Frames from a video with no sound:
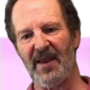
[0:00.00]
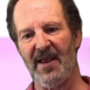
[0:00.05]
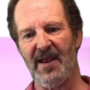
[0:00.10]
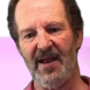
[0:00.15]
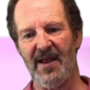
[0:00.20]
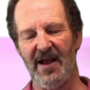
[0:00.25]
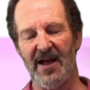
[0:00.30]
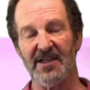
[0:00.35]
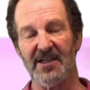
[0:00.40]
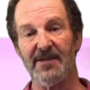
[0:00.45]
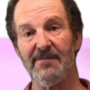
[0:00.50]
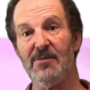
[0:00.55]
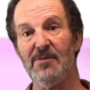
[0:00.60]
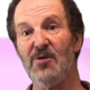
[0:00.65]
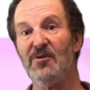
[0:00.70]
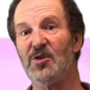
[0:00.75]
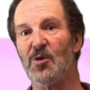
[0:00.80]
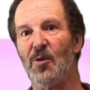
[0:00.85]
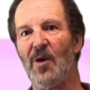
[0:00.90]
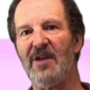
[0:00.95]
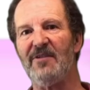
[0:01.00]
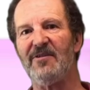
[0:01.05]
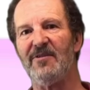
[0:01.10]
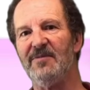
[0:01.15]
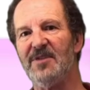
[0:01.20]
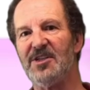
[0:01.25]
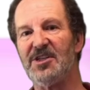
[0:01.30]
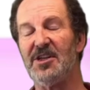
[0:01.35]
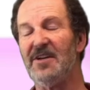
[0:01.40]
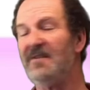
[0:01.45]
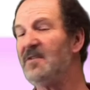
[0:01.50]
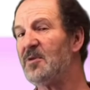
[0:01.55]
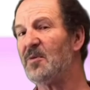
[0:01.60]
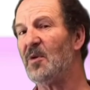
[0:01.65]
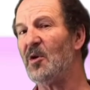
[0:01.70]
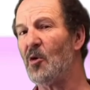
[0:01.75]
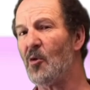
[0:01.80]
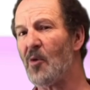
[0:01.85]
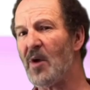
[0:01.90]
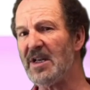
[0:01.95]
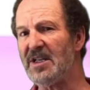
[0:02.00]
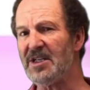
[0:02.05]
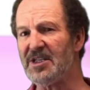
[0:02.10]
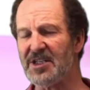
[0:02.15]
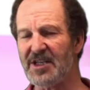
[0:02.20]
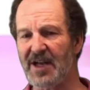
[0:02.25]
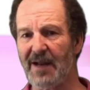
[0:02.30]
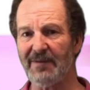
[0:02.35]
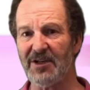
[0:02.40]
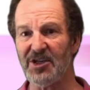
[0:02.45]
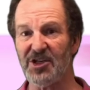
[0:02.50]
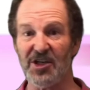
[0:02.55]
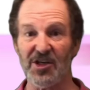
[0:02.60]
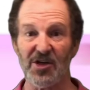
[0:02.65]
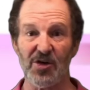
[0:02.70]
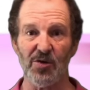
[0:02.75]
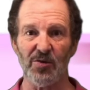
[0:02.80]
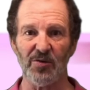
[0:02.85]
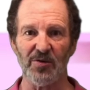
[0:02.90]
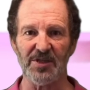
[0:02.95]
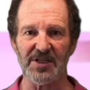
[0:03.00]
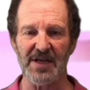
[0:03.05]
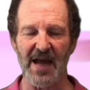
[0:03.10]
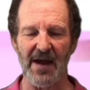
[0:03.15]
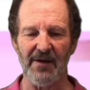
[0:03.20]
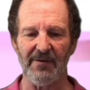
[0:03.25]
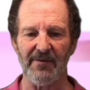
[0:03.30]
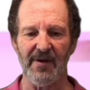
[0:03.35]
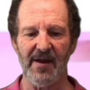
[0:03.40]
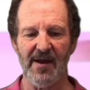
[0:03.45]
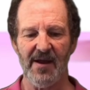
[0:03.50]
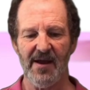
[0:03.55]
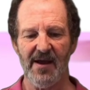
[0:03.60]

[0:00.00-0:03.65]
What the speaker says: As it moves away from the surface, we already established it cools down,